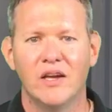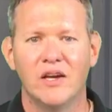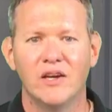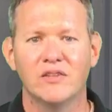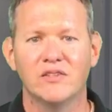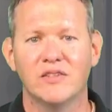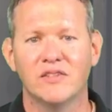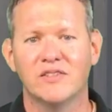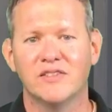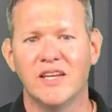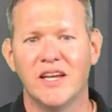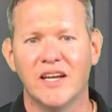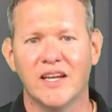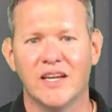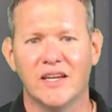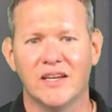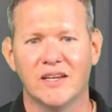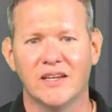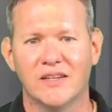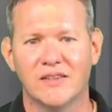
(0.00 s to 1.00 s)
Here's a
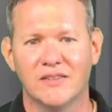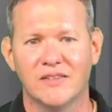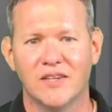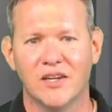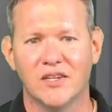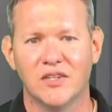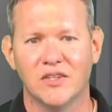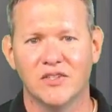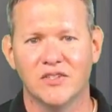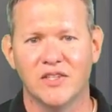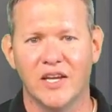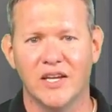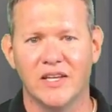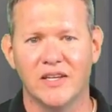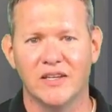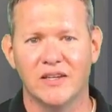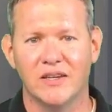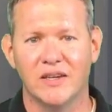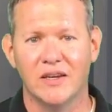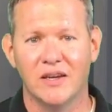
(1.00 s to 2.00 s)
second concession
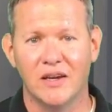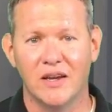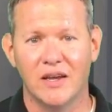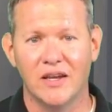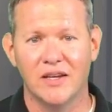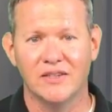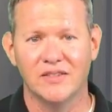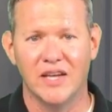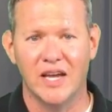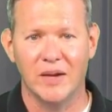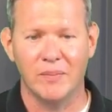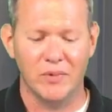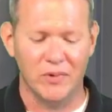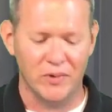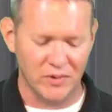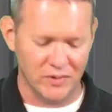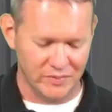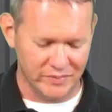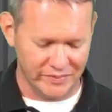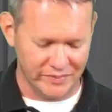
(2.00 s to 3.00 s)
stand example.